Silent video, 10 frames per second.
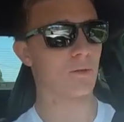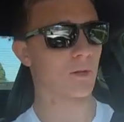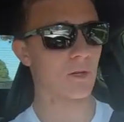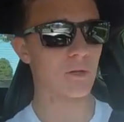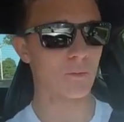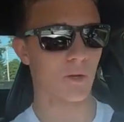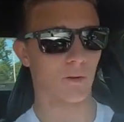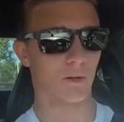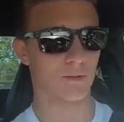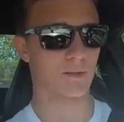You could do
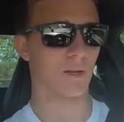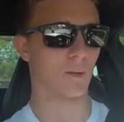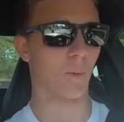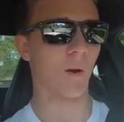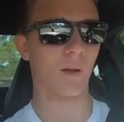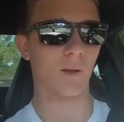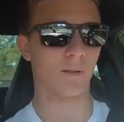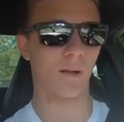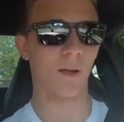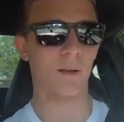donuts in a parking
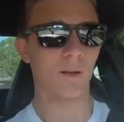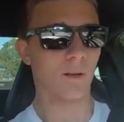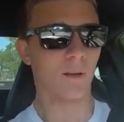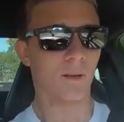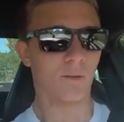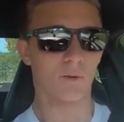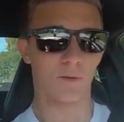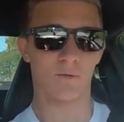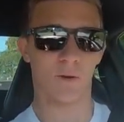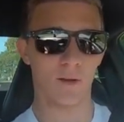lot for
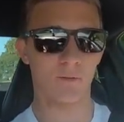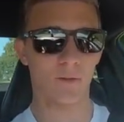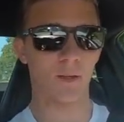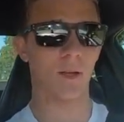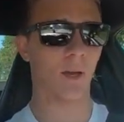the fun of it.